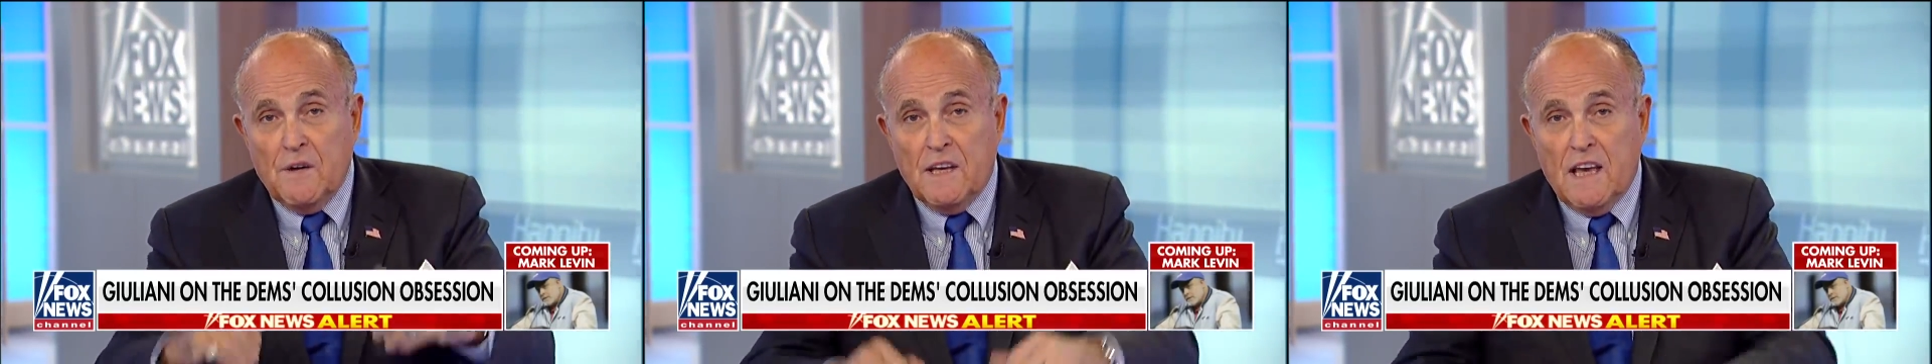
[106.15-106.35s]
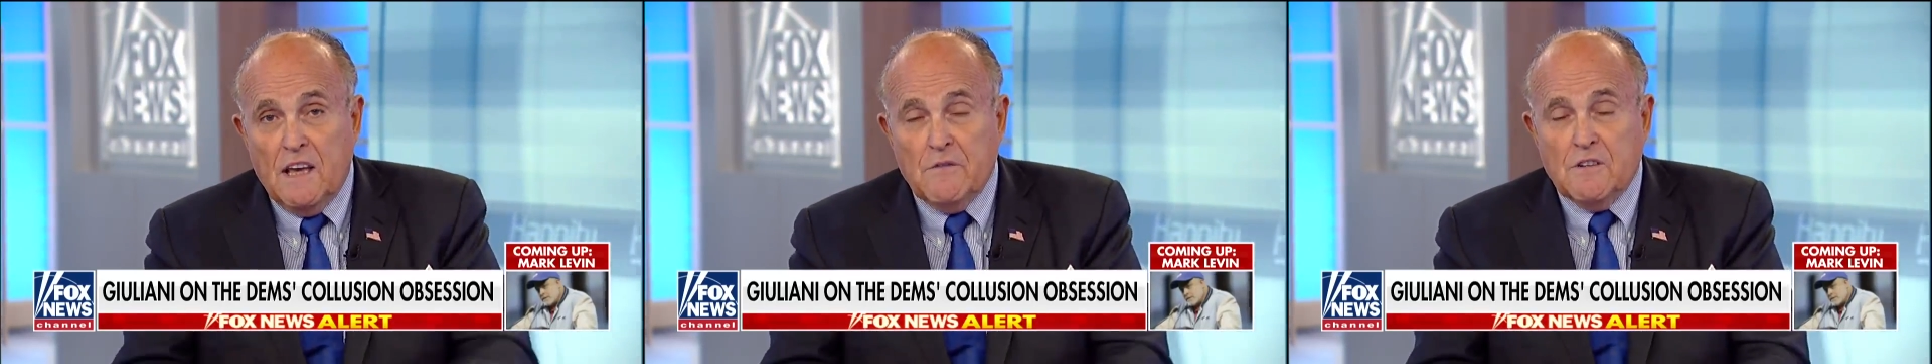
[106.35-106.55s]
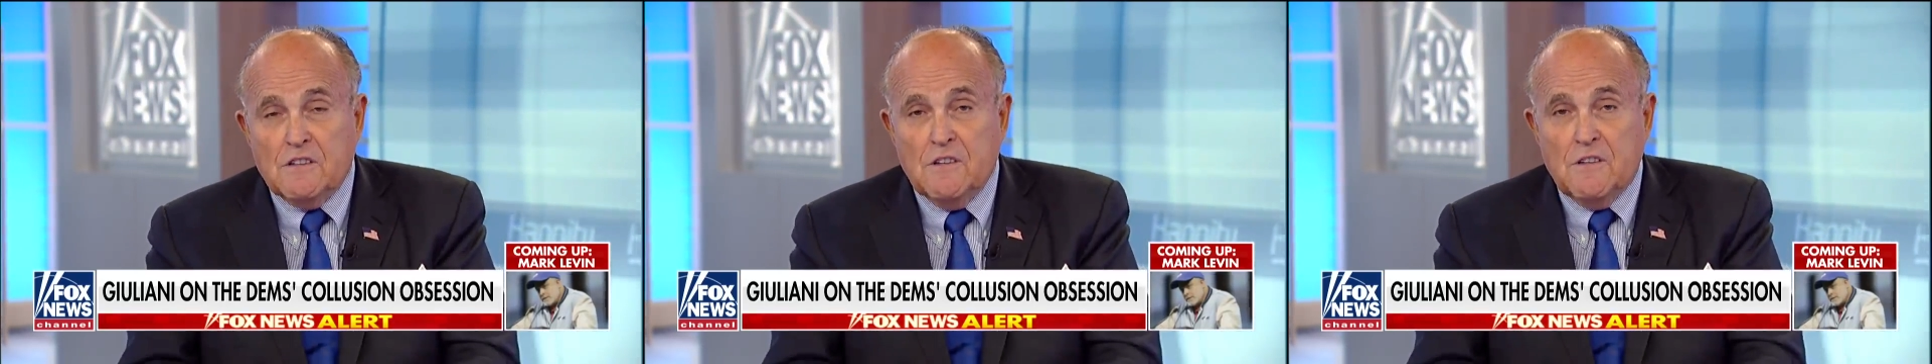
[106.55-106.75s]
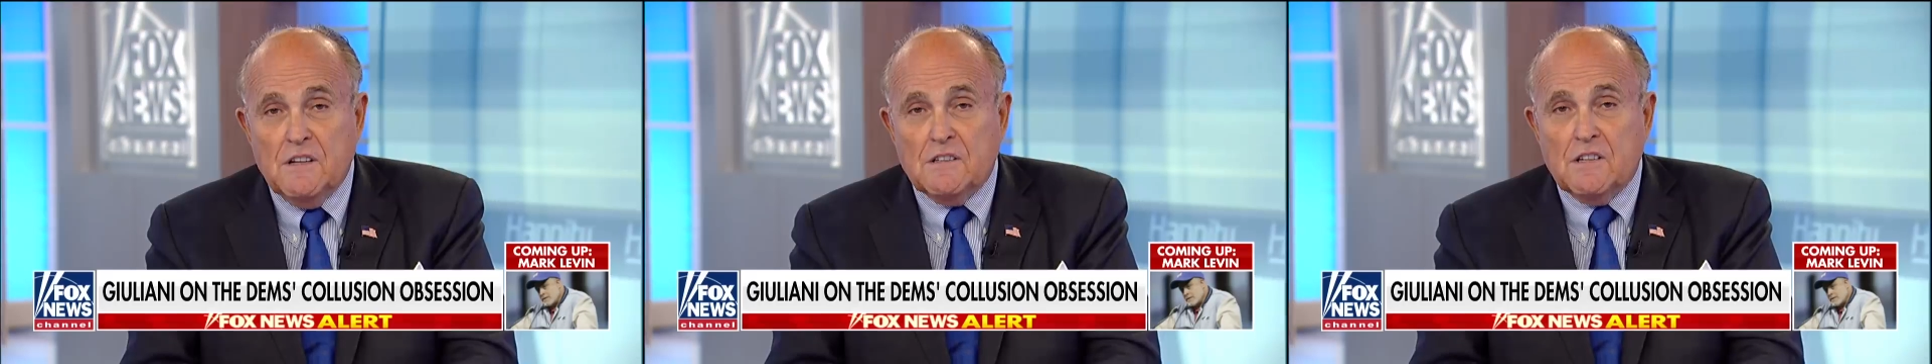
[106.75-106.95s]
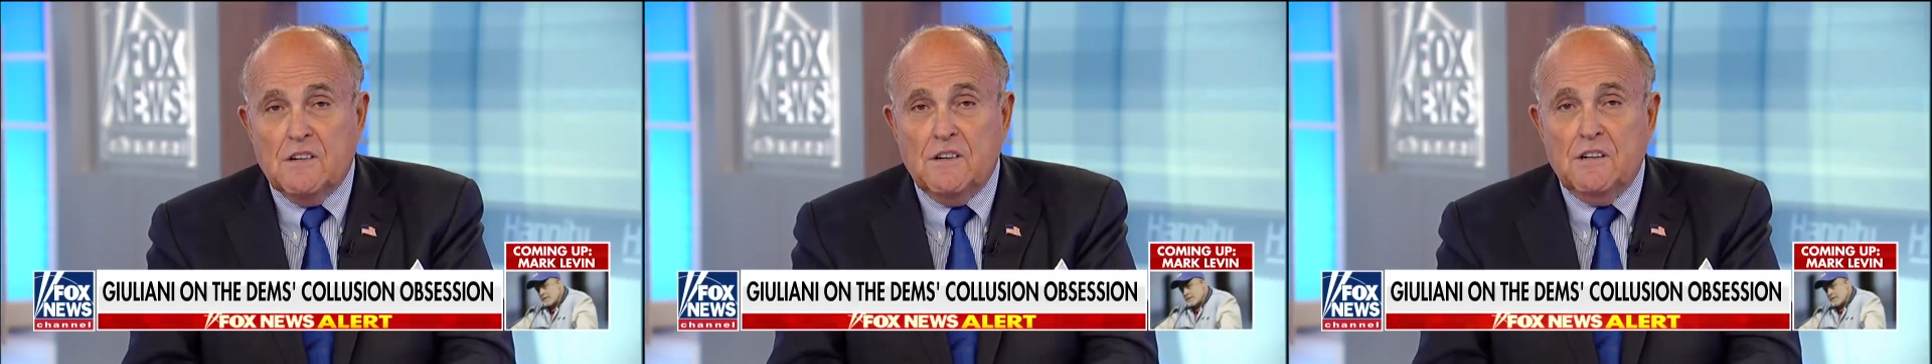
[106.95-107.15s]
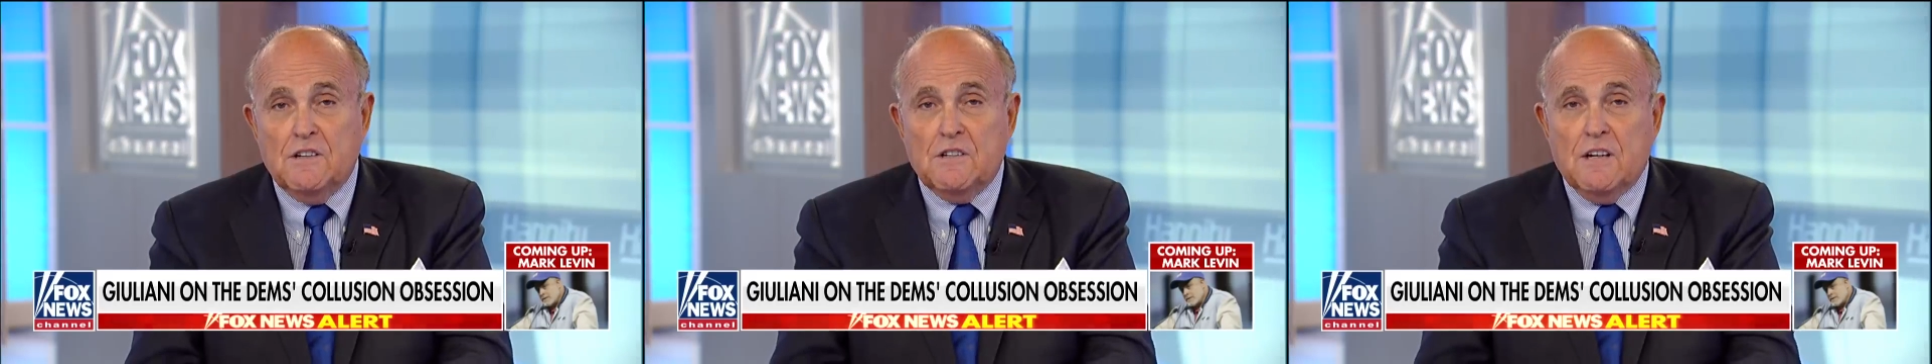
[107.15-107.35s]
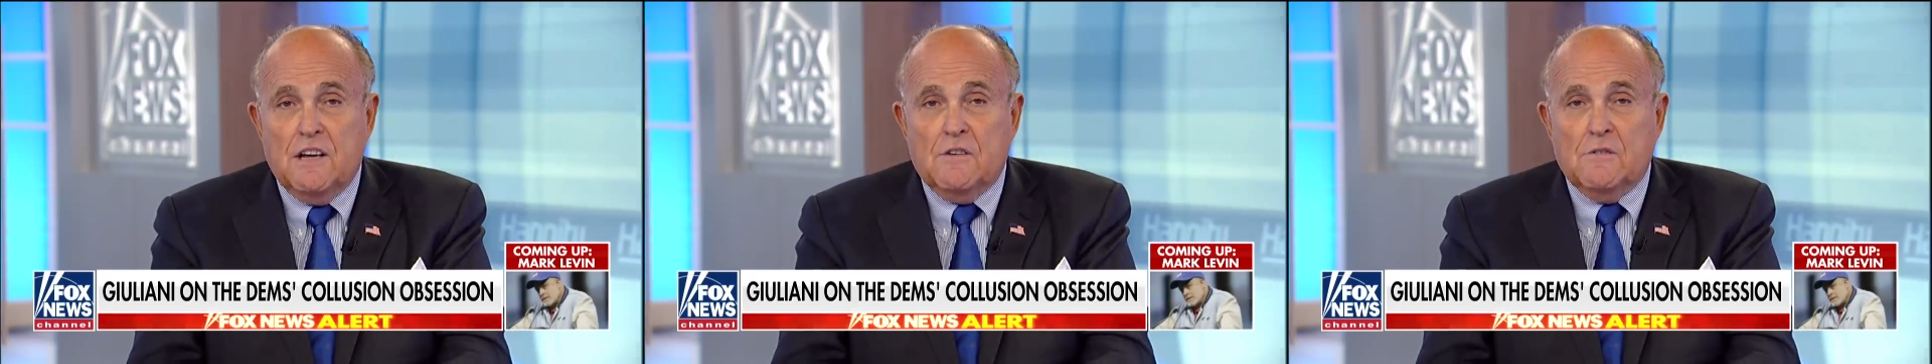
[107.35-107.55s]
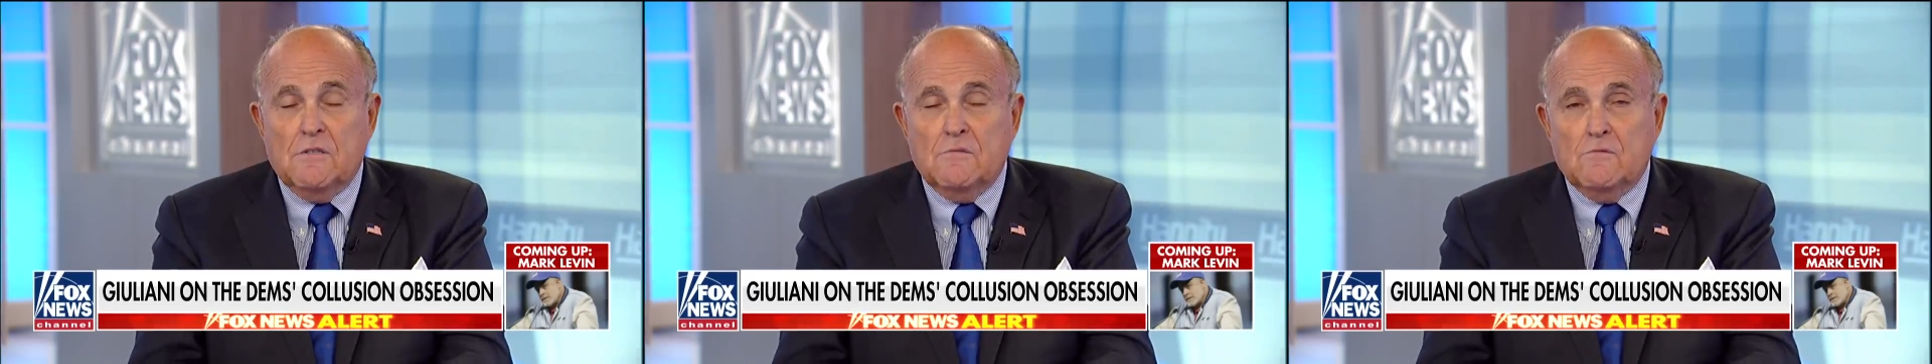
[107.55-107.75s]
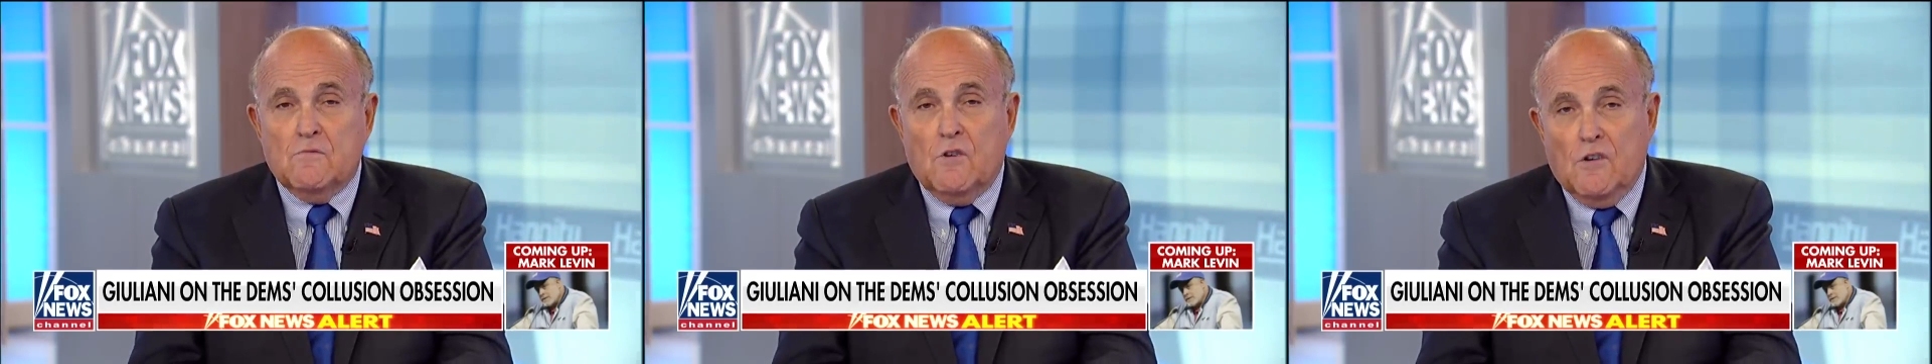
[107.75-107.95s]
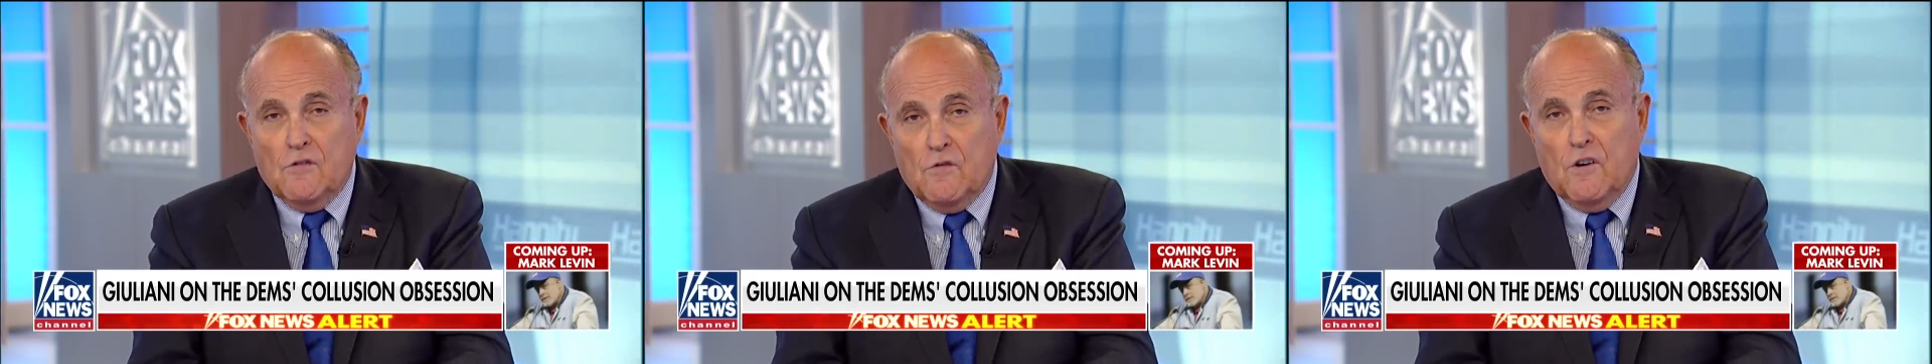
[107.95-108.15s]
he gave it to the Attorney General,
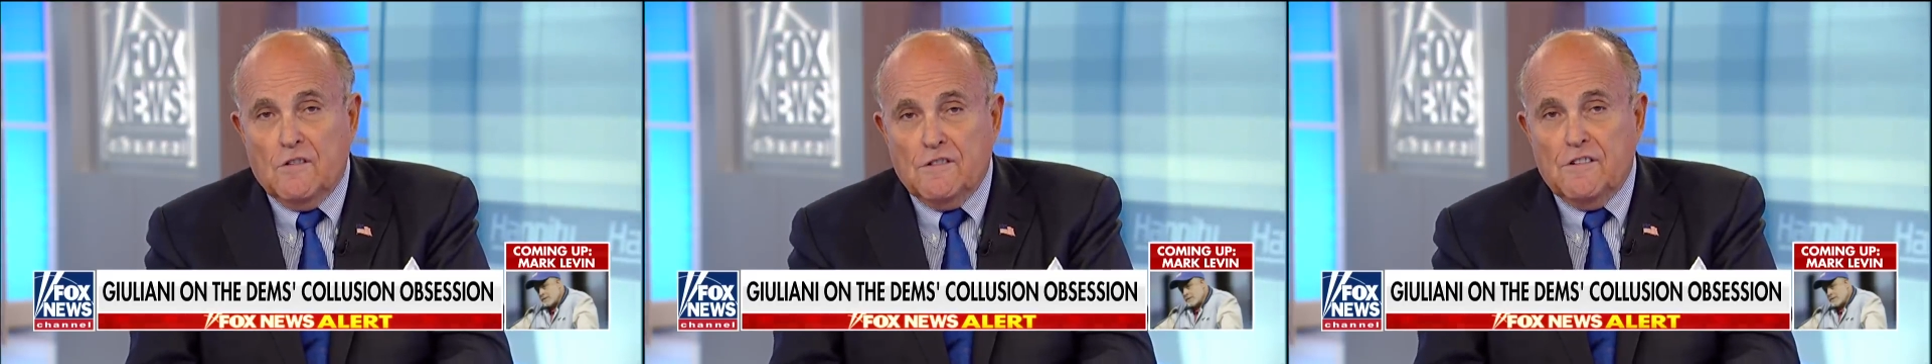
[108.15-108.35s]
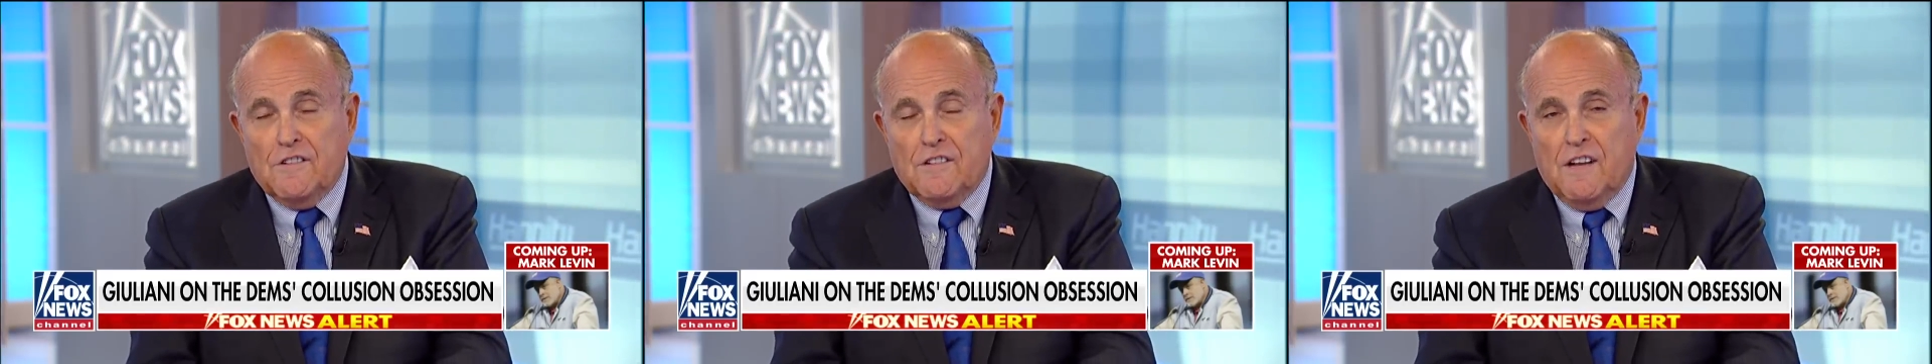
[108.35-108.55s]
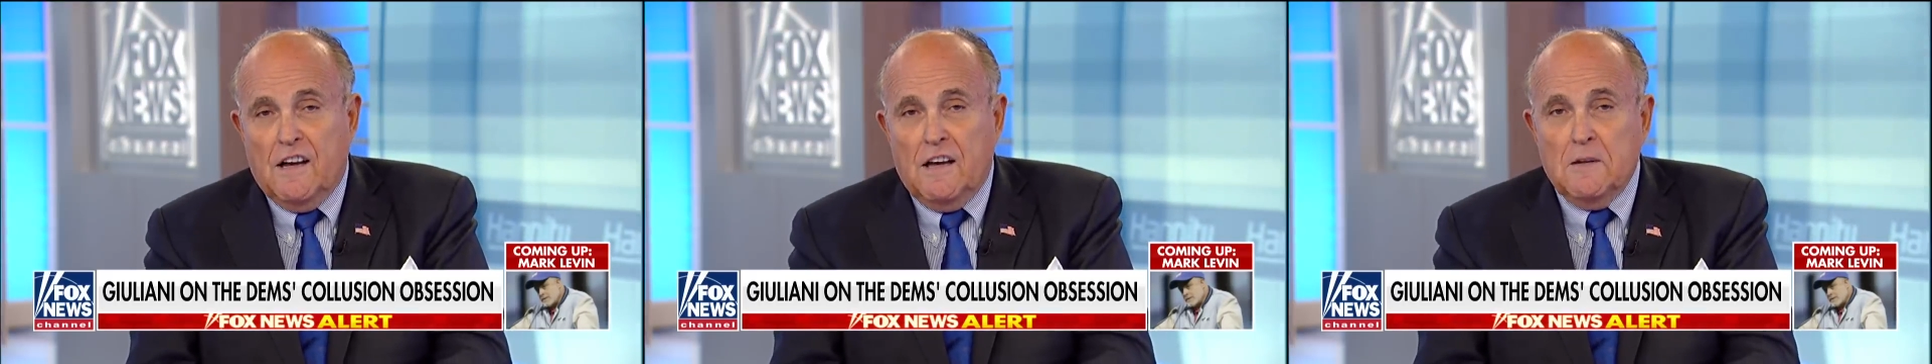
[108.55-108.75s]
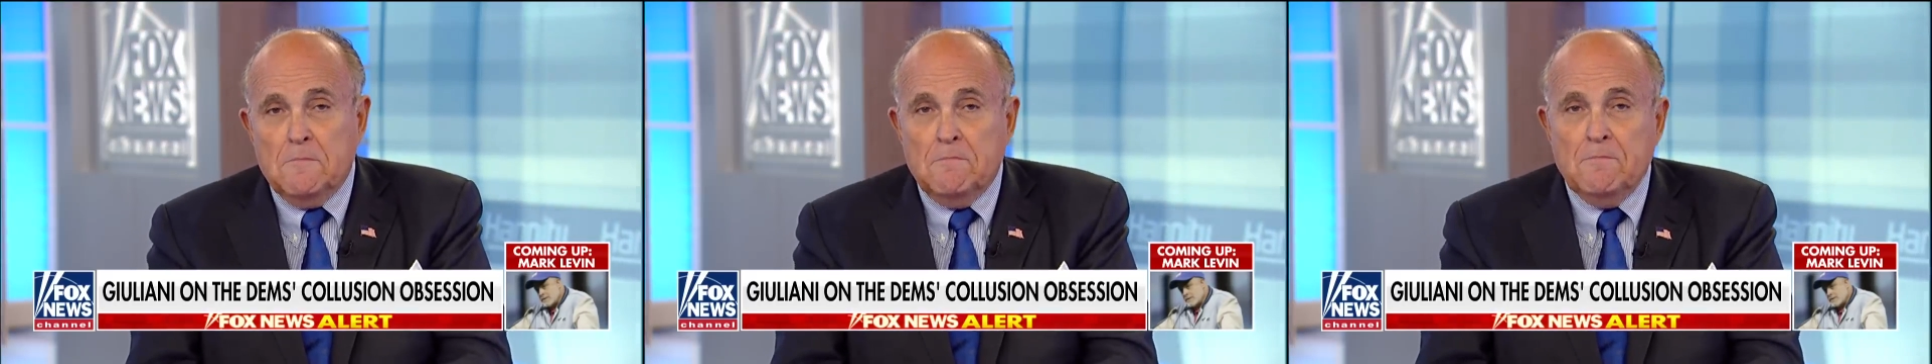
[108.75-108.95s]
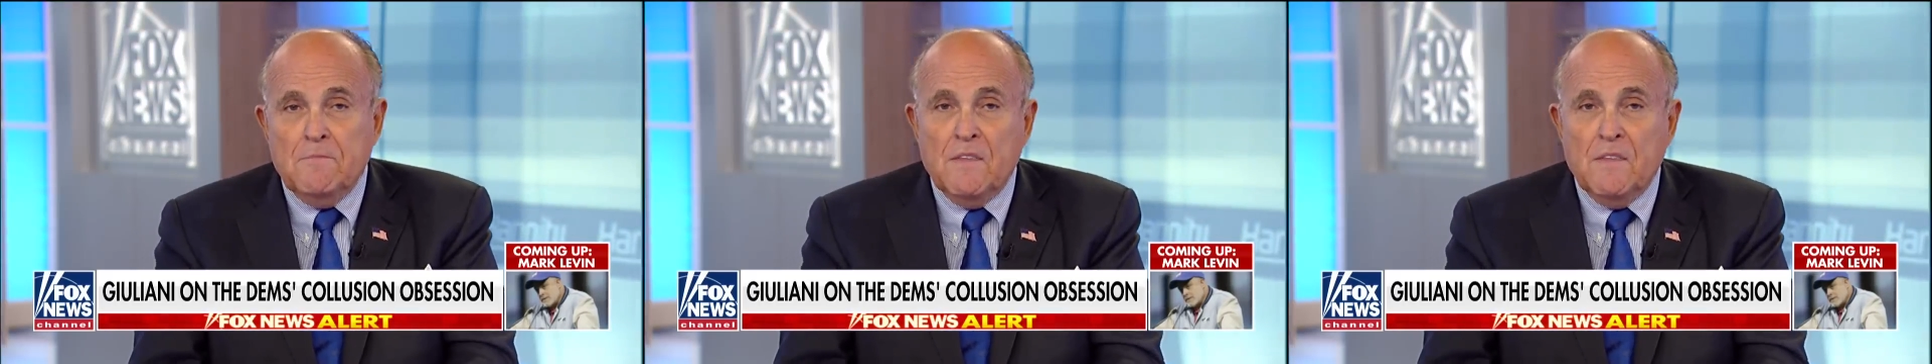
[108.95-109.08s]
Rosenstein,